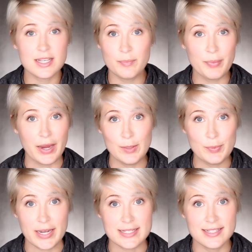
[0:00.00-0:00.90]
to compare
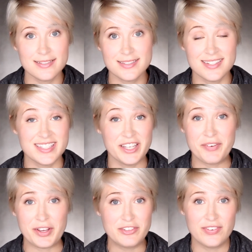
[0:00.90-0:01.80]
prices to see
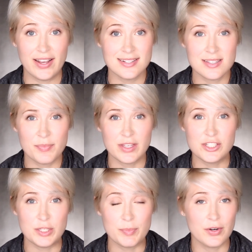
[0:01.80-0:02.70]
if I could find something
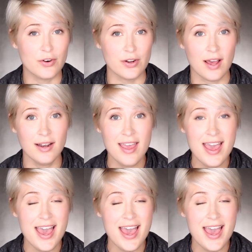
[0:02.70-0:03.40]
cheaper or not.